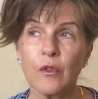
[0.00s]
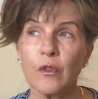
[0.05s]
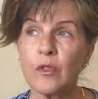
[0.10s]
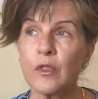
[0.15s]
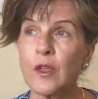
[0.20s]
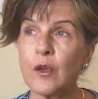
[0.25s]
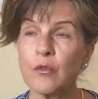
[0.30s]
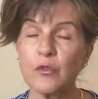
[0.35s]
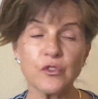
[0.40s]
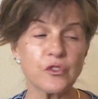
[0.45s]

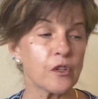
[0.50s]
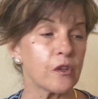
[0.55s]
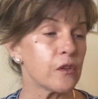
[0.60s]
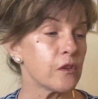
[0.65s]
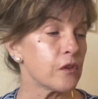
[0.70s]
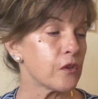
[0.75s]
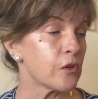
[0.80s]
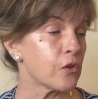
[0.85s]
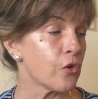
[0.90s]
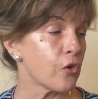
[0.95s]
There was a
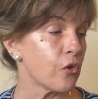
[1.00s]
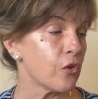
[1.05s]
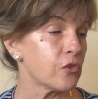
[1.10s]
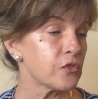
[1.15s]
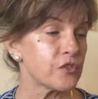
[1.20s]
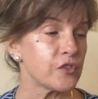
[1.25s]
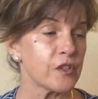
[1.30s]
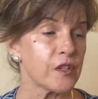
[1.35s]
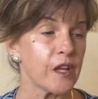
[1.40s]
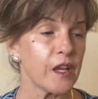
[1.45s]
girl
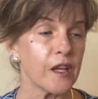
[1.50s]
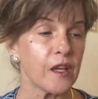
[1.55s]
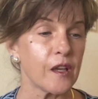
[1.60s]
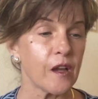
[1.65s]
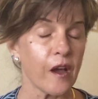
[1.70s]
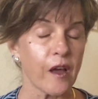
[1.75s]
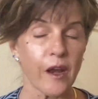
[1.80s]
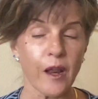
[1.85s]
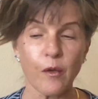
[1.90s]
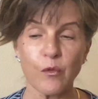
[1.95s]
today,
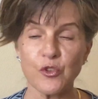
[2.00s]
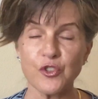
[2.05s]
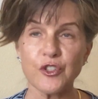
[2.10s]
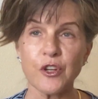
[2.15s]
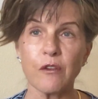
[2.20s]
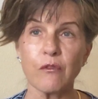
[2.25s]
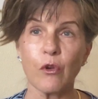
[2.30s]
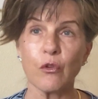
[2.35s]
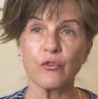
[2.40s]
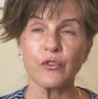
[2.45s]
God, I wish
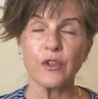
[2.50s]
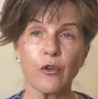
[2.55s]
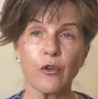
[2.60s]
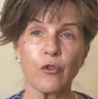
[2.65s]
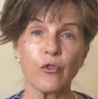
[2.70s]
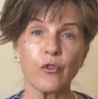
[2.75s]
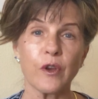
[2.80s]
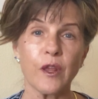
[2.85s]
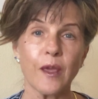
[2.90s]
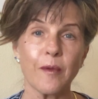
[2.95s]
I wrote
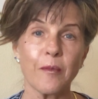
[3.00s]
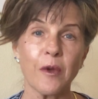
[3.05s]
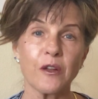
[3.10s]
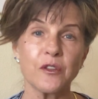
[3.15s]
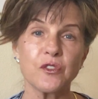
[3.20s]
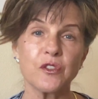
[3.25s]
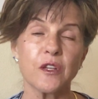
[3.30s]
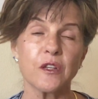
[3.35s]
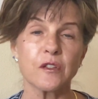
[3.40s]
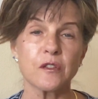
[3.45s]
her name
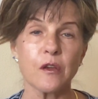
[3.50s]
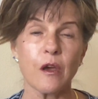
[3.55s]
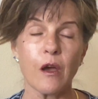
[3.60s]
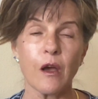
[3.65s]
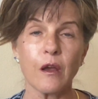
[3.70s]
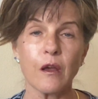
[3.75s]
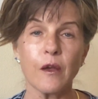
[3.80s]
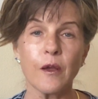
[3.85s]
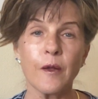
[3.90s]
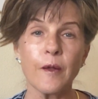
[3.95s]
on
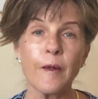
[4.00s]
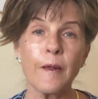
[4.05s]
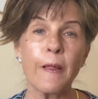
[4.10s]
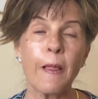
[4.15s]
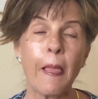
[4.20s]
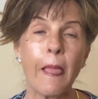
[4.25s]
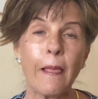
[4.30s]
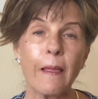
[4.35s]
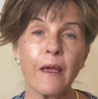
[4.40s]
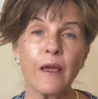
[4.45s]
TikTok.
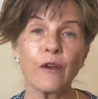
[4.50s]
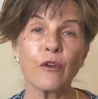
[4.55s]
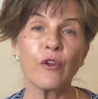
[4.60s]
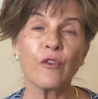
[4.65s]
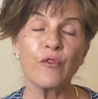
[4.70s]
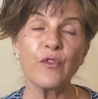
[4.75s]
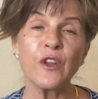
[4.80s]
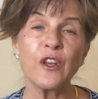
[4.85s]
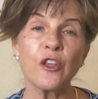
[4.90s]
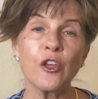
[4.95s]
And her
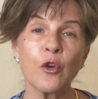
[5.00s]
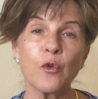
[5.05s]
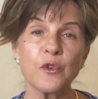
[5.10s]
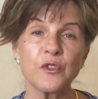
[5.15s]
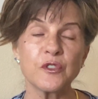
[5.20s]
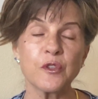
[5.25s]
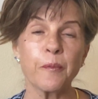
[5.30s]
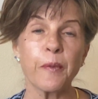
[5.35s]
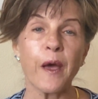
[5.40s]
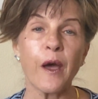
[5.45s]
video
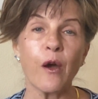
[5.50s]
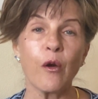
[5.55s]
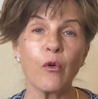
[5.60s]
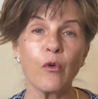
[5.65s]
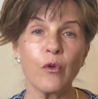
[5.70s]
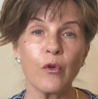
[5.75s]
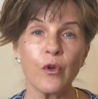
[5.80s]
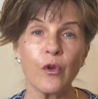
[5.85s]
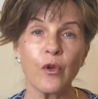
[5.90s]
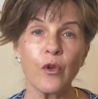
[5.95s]
is
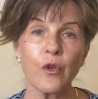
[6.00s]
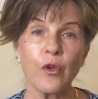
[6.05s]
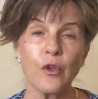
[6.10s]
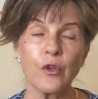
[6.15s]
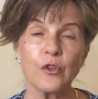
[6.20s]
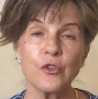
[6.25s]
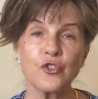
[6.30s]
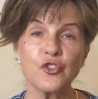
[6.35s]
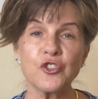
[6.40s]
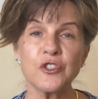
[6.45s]
about
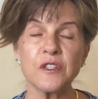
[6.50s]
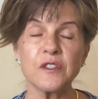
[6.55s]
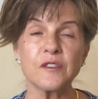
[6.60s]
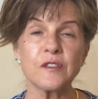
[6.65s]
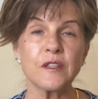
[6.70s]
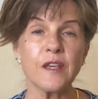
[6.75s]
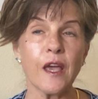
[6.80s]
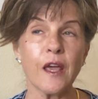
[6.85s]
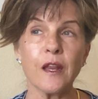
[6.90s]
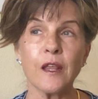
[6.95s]
she's
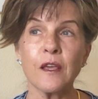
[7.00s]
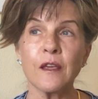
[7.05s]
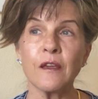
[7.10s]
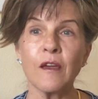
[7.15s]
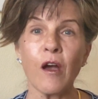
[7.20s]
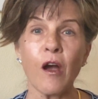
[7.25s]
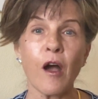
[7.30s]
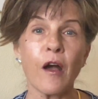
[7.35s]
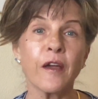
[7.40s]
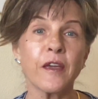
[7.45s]
getting
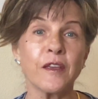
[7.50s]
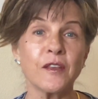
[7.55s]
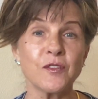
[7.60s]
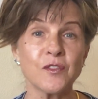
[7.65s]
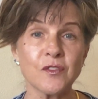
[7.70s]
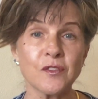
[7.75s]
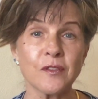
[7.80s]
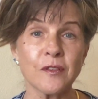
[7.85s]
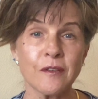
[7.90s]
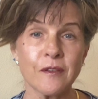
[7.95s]

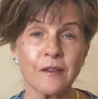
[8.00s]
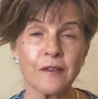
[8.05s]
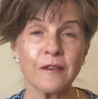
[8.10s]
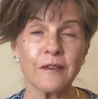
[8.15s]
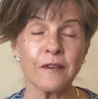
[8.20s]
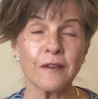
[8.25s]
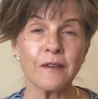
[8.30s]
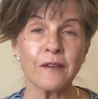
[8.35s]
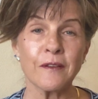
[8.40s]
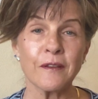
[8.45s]
ice
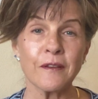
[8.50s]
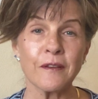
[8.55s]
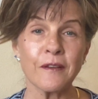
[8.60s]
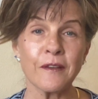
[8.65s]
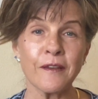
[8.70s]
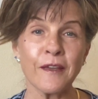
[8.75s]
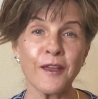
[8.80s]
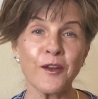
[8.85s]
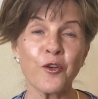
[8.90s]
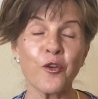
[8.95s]

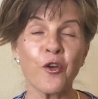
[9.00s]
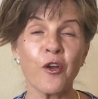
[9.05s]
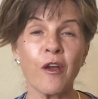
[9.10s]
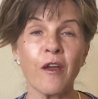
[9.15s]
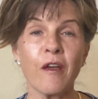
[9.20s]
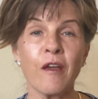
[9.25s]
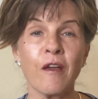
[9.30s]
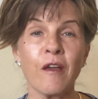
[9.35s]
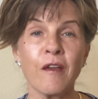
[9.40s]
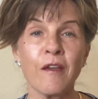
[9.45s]
and her
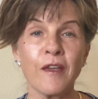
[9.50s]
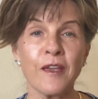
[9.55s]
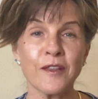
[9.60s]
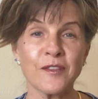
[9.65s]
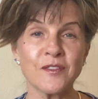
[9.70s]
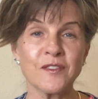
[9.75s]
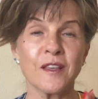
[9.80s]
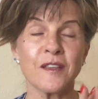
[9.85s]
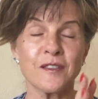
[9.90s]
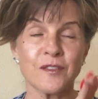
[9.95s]
it
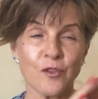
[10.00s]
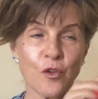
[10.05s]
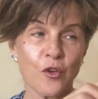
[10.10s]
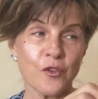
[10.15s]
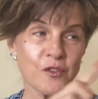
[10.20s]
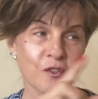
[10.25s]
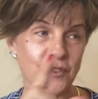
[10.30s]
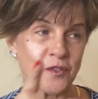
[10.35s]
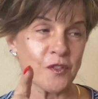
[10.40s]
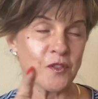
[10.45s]
says
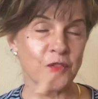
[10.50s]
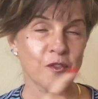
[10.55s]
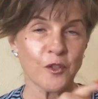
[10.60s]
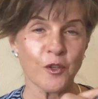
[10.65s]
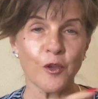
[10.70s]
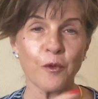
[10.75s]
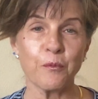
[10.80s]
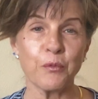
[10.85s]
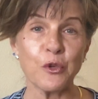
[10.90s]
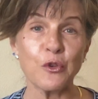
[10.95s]

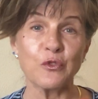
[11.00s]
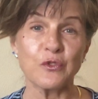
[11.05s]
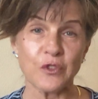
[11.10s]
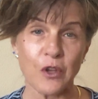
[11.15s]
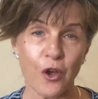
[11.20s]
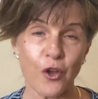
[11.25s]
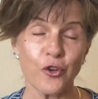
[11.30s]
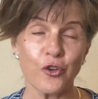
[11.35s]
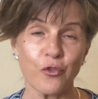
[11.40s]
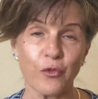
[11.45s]
narcissistic abuse
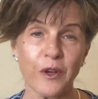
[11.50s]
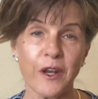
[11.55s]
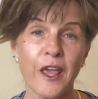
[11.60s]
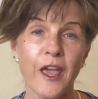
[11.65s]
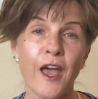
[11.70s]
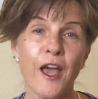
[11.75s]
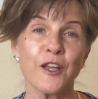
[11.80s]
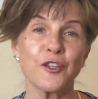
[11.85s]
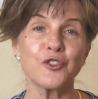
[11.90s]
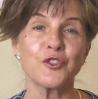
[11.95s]
under in a
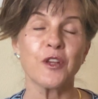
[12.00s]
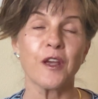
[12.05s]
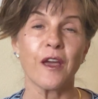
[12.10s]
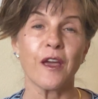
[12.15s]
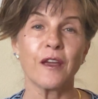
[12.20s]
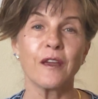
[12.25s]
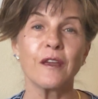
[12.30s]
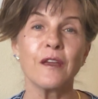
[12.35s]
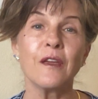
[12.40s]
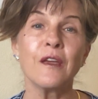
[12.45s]

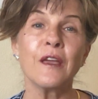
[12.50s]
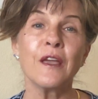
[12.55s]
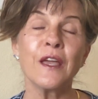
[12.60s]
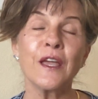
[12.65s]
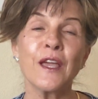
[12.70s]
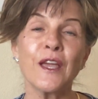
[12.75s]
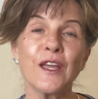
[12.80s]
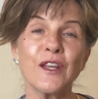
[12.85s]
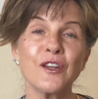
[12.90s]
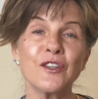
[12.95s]
hashtag
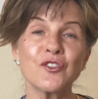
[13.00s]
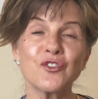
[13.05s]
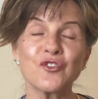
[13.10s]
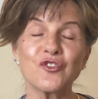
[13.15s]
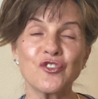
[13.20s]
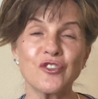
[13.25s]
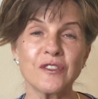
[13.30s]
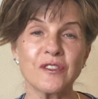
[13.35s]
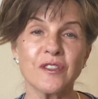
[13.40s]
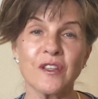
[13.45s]
and it's
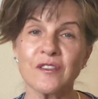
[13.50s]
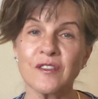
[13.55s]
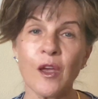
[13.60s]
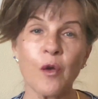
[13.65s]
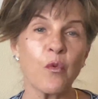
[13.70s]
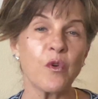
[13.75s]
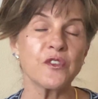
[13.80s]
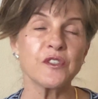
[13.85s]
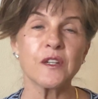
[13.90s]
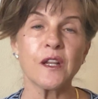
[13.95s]
she says i
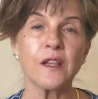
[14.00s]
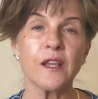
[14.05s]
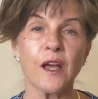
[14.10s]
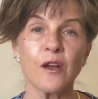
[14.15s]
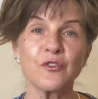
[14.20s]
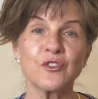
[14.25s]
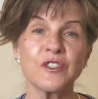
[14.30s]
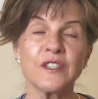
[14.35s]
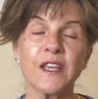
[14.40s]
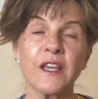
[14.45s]
wasn't
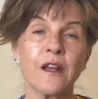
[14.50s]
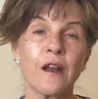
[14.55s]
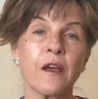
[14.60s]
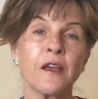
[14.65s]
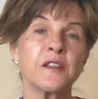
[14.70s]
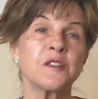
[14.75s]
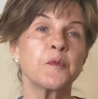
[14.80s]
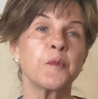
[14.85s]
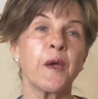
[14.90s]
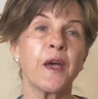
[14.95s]
allowed to get
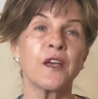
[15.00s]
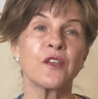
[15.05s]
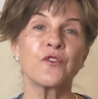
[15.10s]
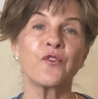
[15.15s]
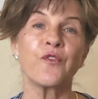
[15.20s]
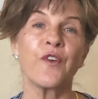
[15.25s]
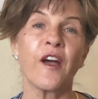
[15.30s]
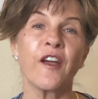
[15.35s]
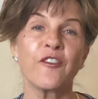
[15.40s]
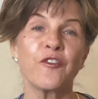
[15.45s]
ice
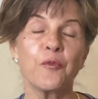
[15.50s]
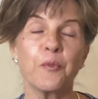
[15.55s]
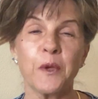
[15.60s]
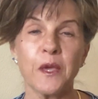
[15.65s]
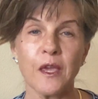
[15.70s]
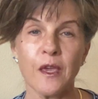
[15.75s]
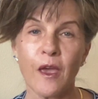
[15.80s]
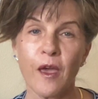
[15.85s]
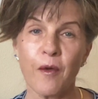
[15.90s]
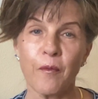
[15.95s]
past 5
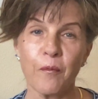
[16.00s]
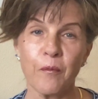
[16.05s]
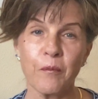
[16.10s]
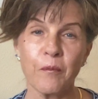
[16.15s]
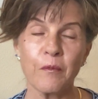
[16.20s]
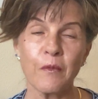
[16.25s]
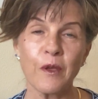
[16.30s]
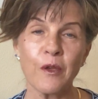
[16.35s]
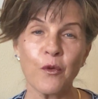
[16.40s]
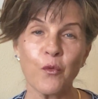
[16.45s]
p.m
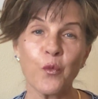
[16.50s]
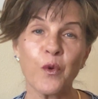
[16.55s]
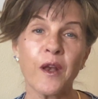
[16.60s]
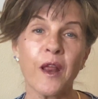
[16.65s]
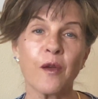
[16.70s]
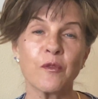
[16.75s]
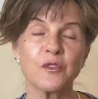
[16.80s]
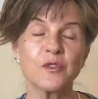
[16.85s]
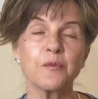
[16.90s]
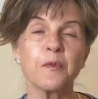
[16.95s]
when
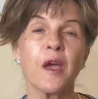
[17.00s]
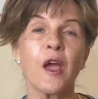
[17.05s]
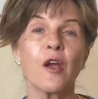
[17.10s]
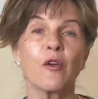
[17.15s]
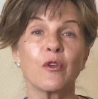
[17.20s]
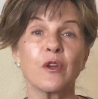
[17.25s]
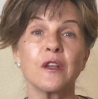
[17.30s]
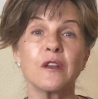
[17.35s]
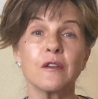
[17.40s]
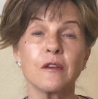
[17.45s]
i was
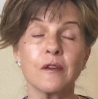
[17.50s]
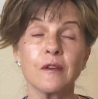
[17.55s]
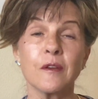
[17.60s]
married